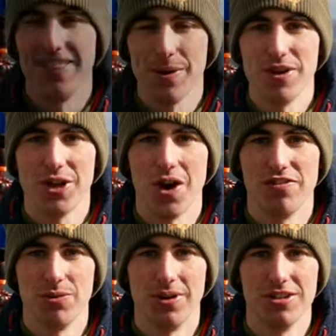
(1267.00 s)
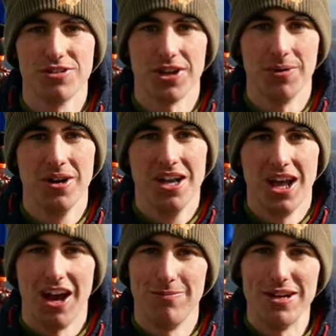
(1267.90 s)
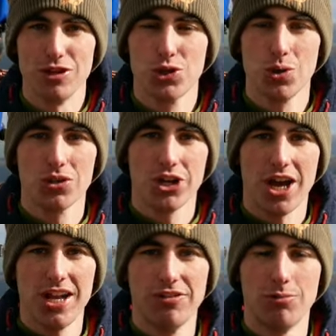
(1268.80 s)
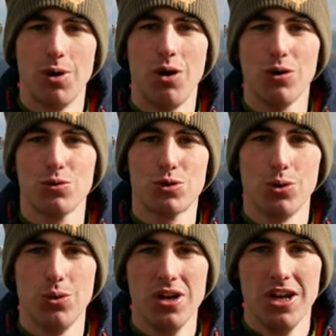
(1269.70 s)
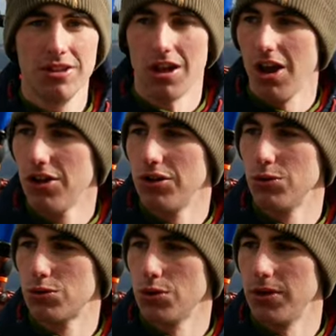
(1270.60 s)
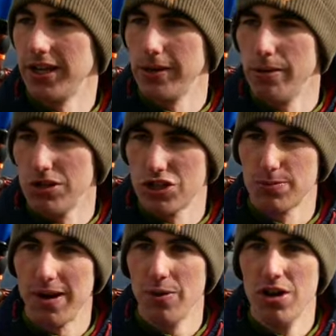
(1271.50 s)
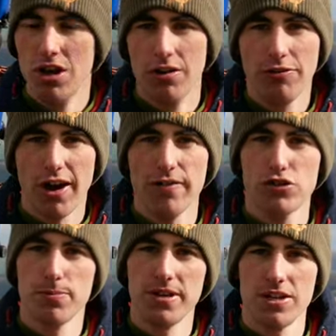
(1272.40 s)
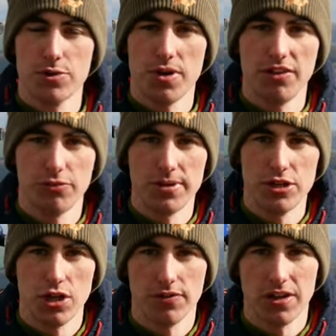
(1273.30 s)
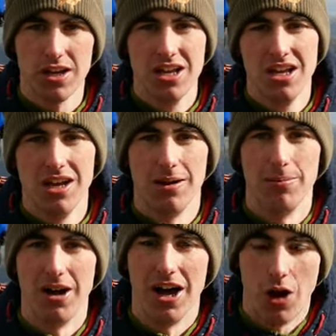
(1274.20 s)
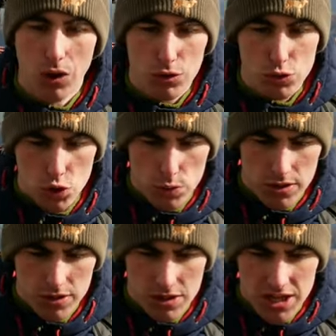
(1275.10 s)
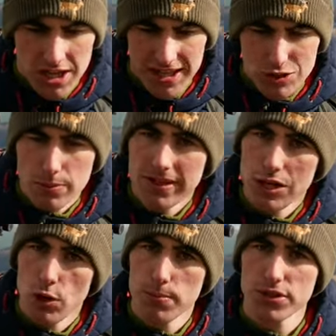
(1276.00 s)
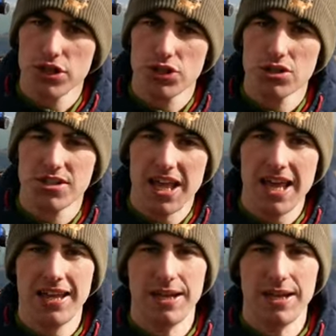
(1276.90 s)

And there we go everyone. So I've made a short journey from Hollow Tor to Herne Hole Tor here, which is about 500 meters away from each other. But Hollow Tor was, there's not many compositions there.